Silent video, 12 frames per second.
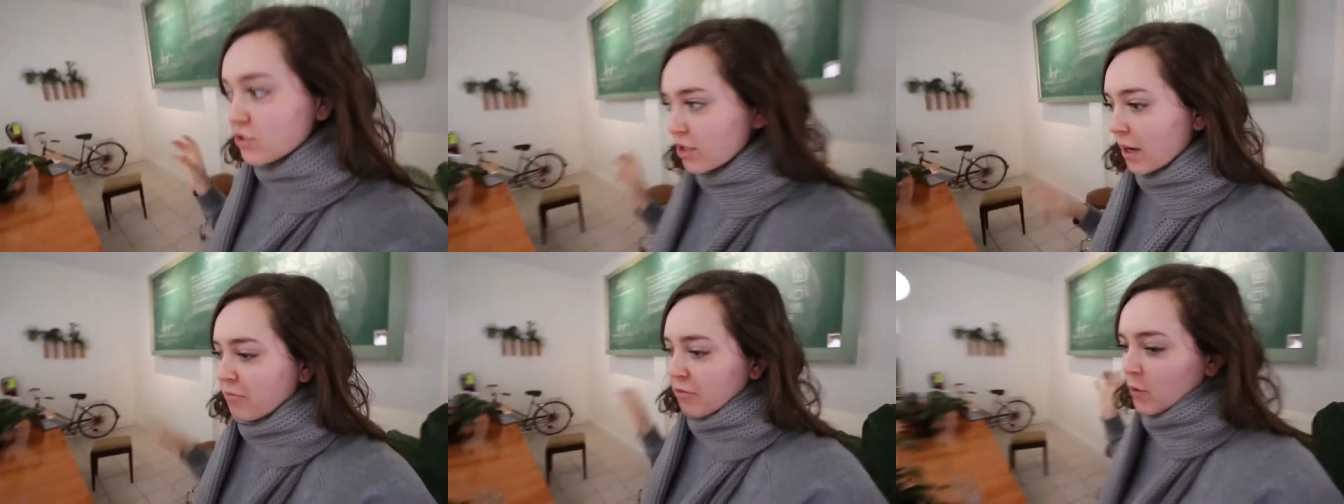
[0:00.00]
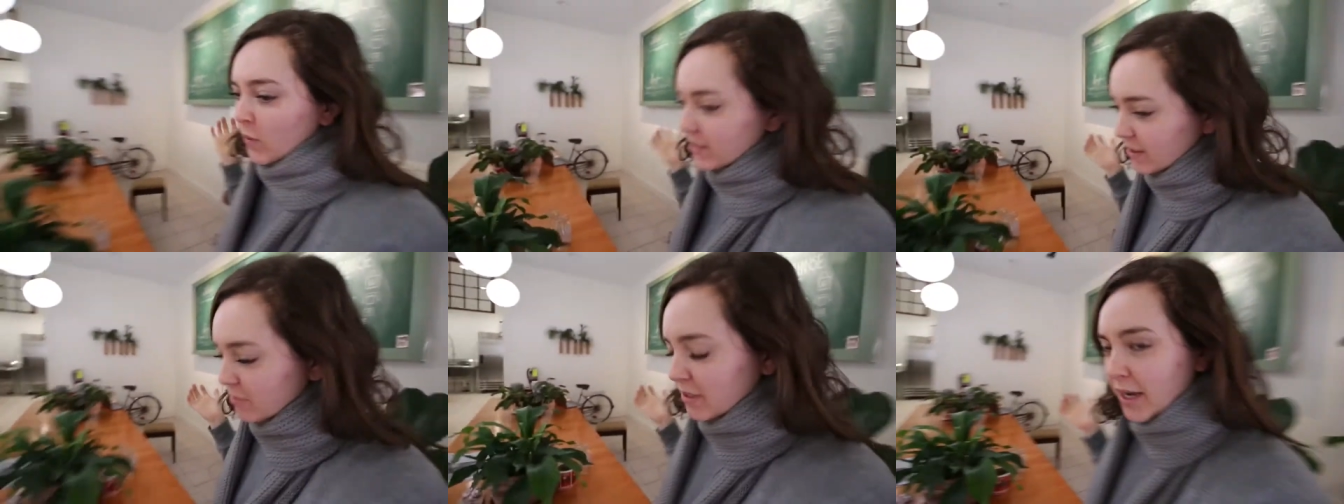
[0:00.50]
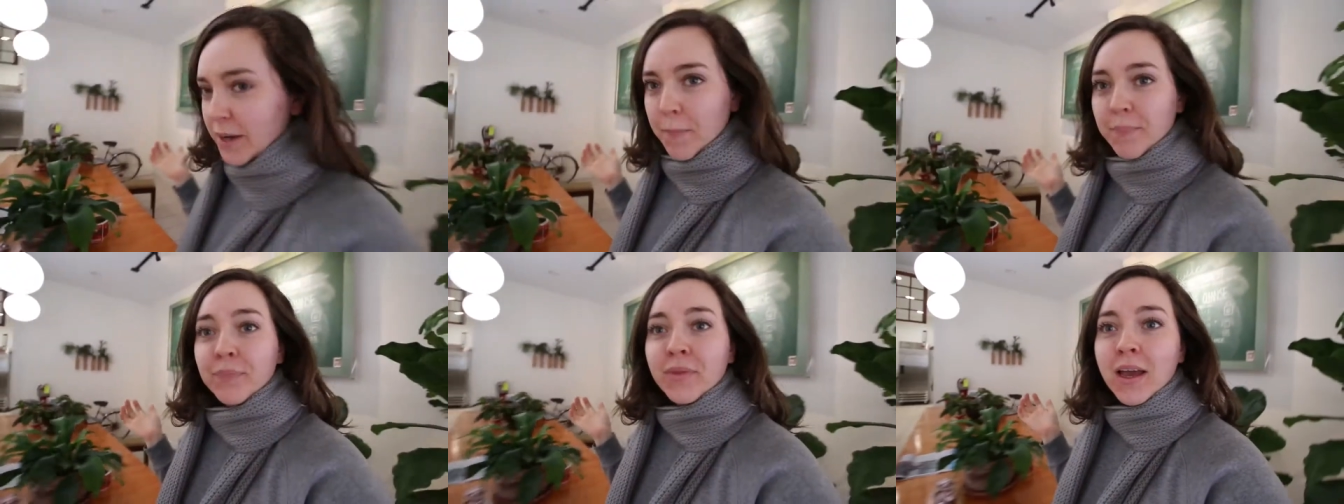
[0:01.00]
shop for quite some
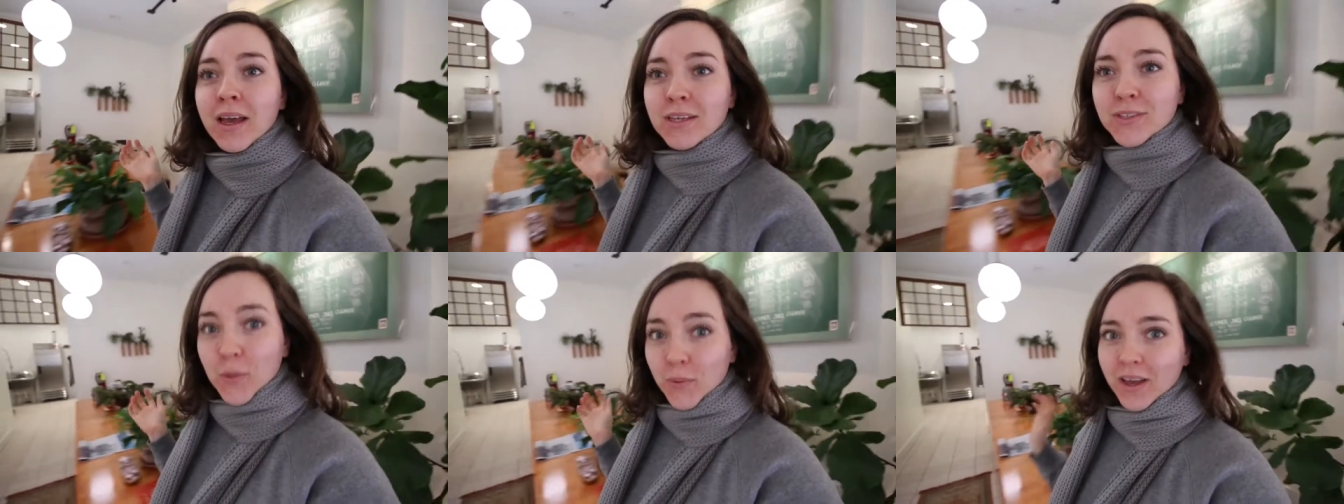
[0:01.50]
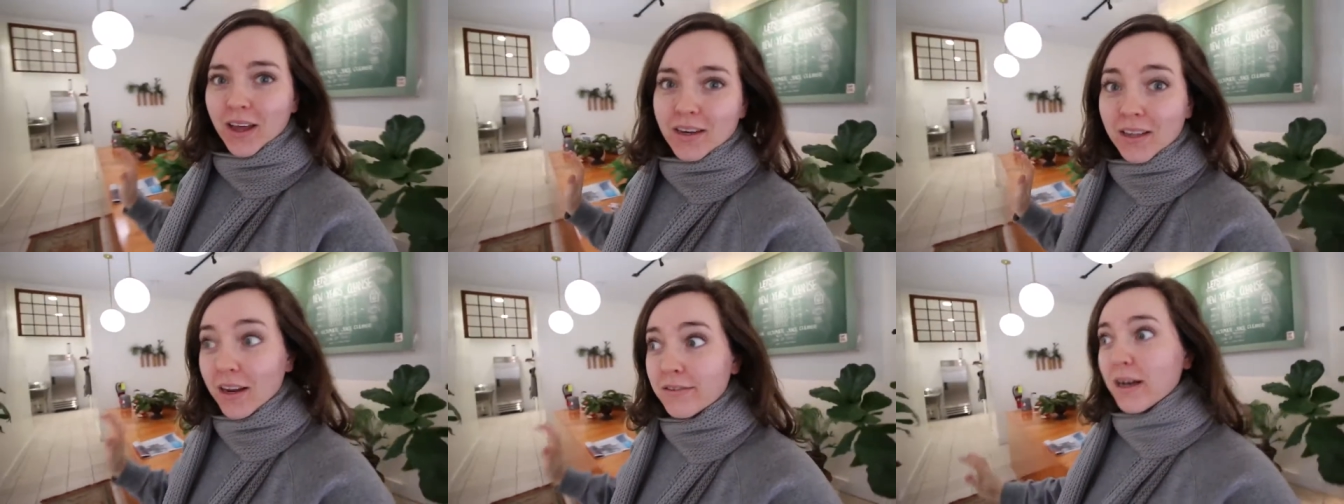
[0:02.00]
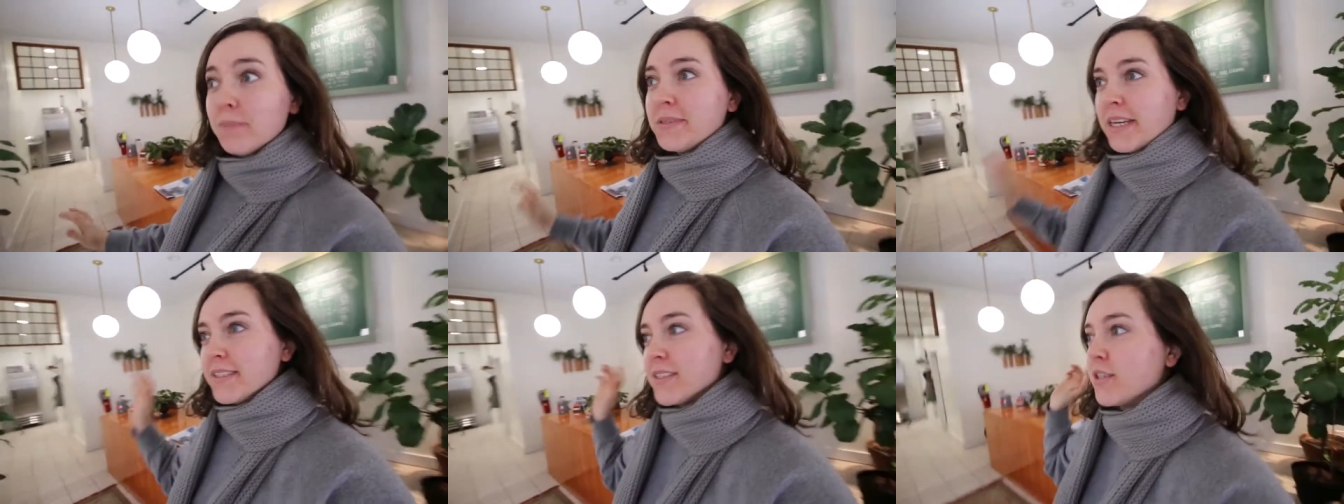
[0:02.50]
time. So we got a lot of
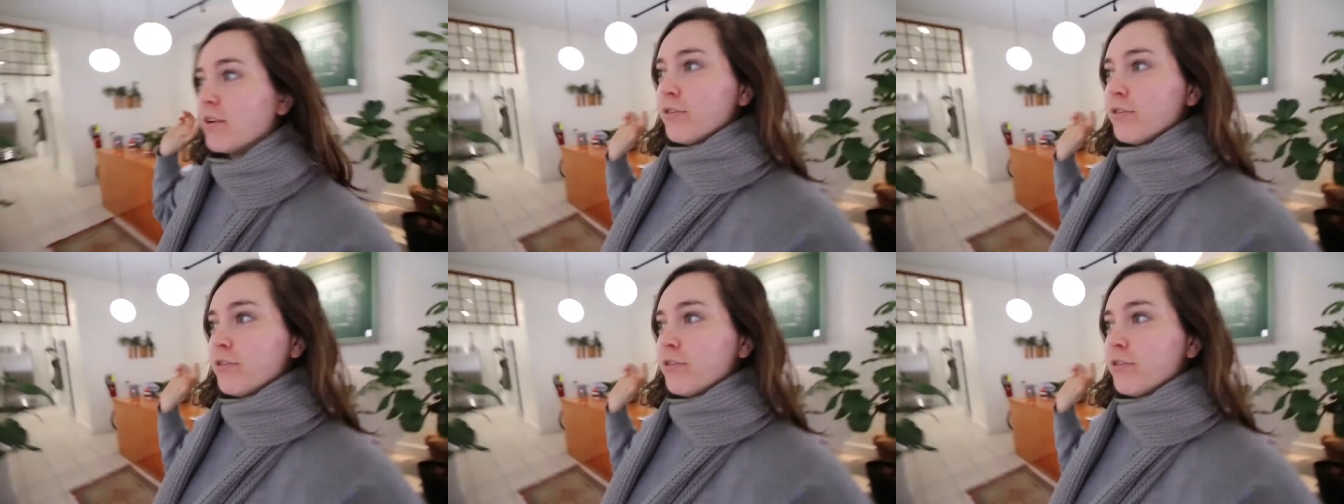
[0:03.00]
updates.